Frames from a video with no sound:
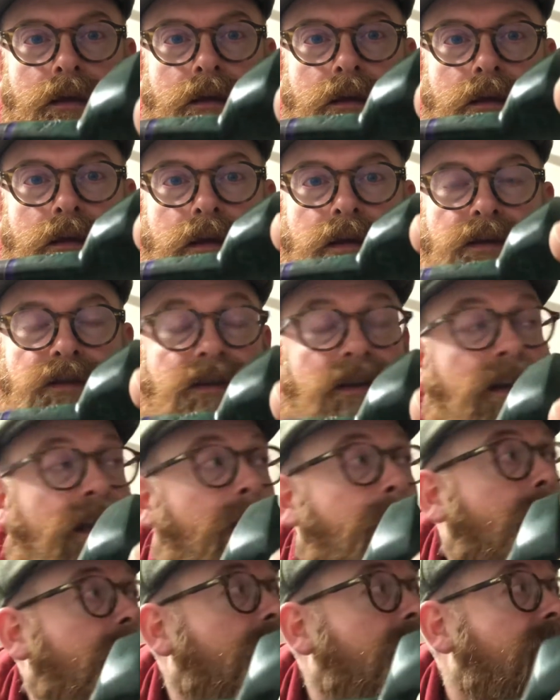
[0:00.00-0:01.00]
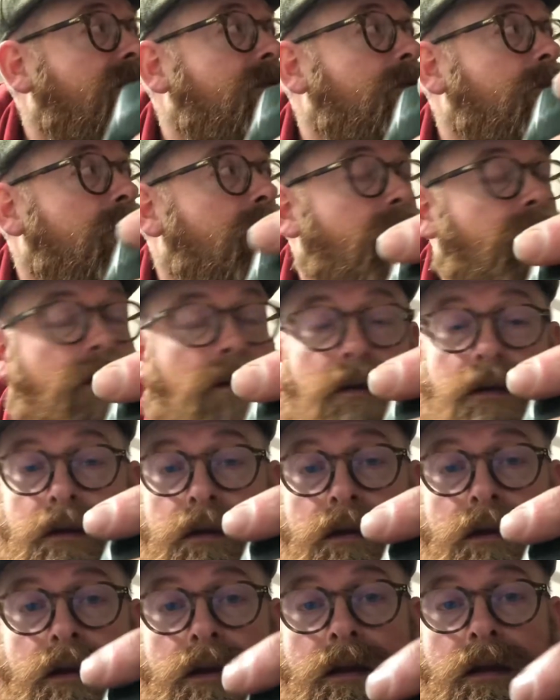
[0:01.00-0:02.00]
that's a neighbour going to work.
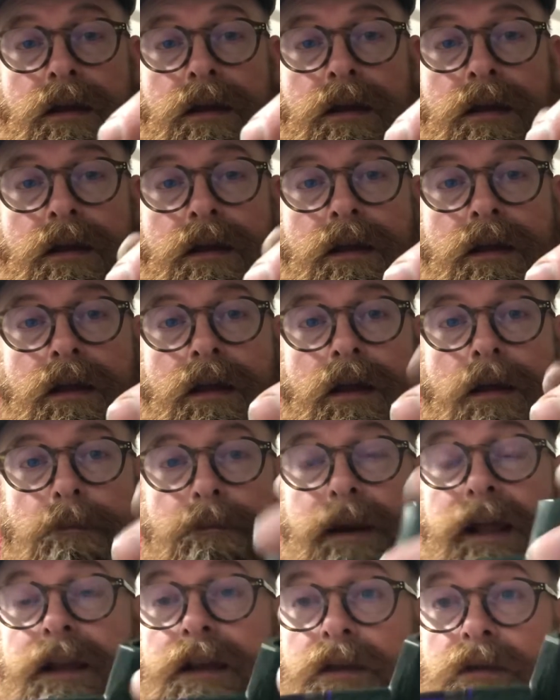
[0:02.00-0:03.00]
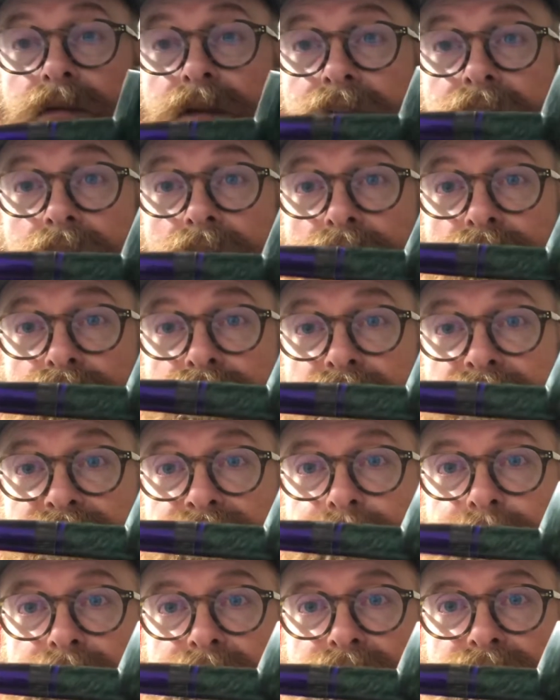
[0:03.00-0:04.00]
Black and green contrast
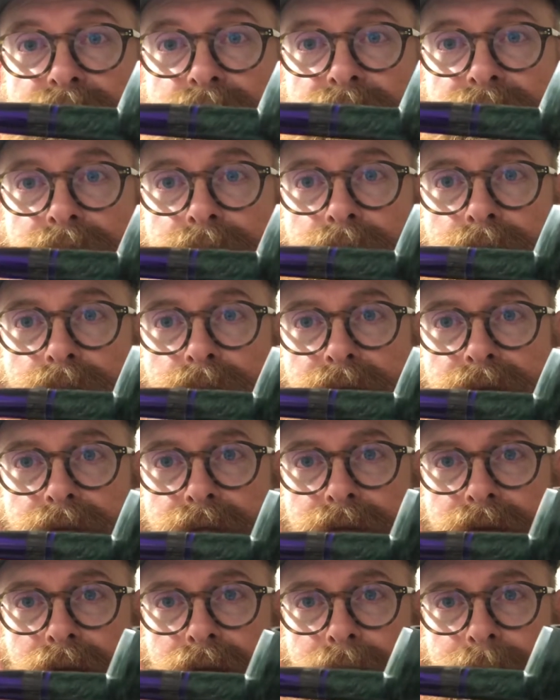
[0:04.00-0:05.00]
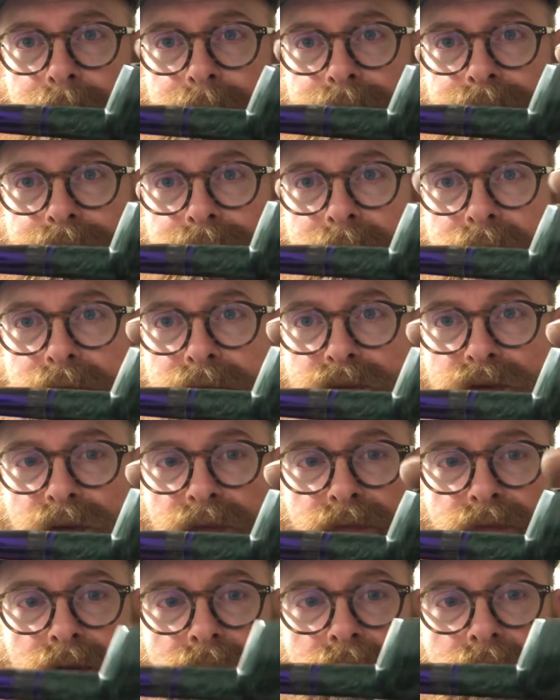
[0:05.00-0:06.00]
because with sort
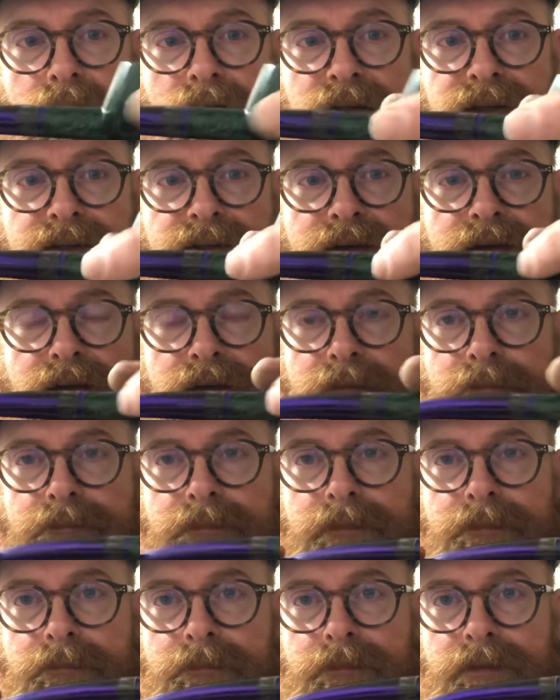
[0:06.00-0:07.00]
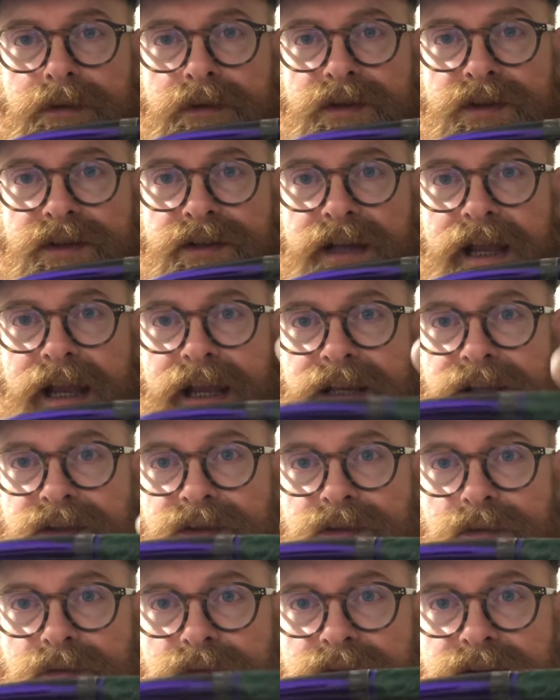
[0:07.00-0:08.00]
of the lighter stains
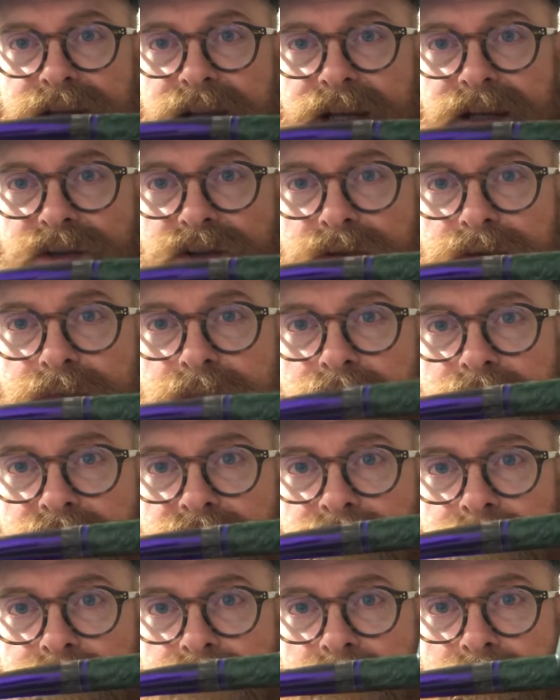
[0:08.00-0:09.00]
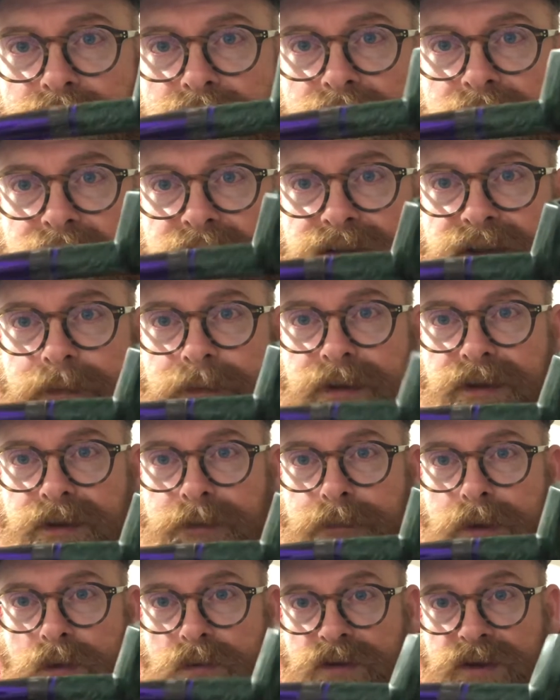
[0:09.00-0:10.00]
or stains, sometimes you need something to
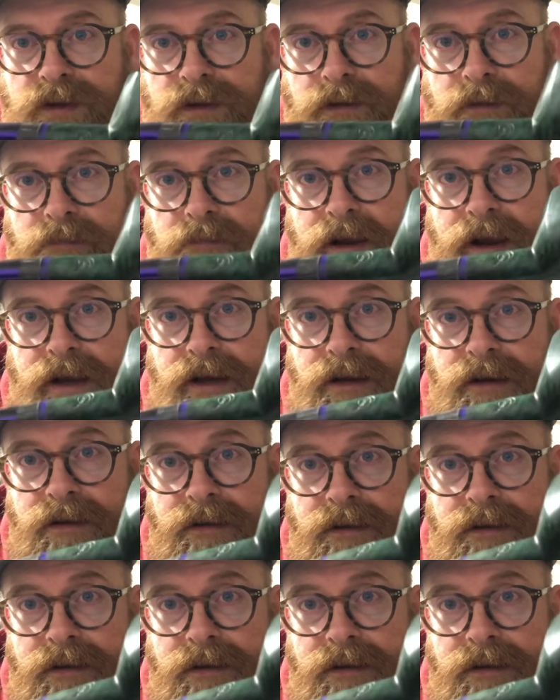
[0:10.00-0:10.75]
bolster the grain